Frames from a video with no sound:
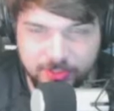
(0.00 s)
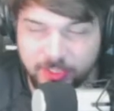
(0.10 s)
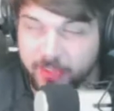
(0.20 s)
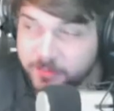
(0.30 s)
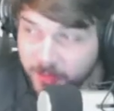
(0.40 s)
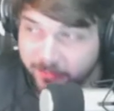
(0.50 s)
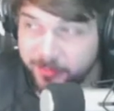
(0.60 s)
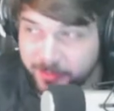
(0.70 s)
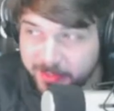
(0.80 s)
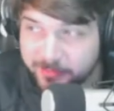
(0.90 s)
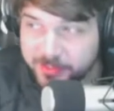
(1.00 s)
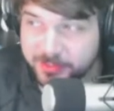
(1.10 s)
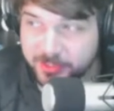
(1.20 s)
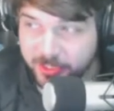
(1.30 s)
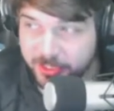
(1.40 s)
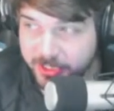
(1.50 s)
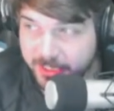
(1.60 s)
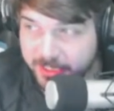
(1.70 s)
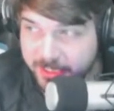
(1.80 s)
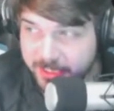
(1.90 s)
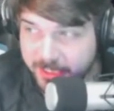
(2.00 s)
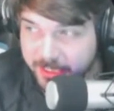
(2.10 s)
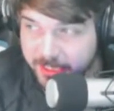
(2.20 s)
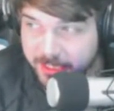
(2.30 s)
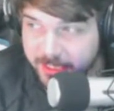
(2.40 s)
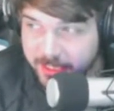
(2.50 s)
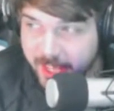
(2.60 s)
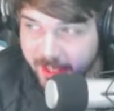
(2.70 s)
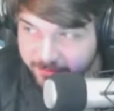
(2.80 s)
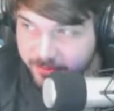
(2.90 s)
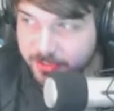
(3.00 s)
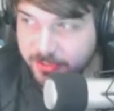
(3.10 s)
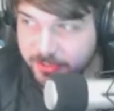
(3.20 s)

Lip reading: if you haven't played Monster Hunter ever,